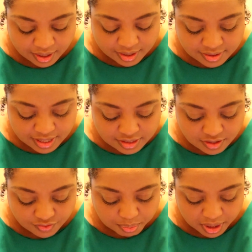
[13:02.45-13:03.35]
It says
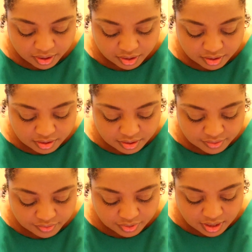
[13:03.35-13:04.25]
if a parent
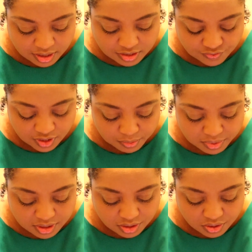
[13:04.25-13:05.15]
is
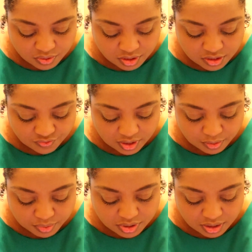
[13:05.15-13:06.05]
50% Jewish,
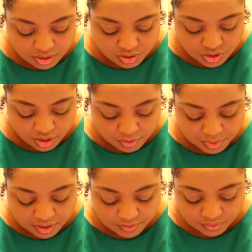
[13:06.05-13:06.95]
50%
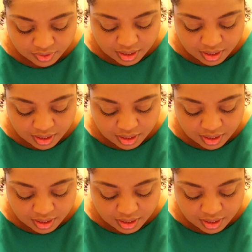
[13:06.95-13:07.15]
German,